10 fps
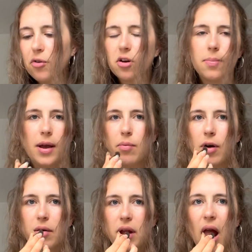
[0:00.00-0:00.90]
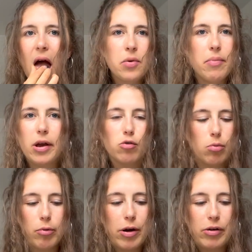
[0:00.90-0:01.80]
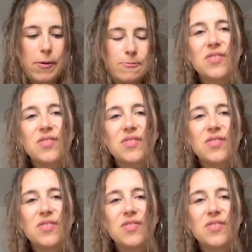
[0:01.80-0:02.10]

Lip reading: you're gonna bake a brownie, bake a normal brownie.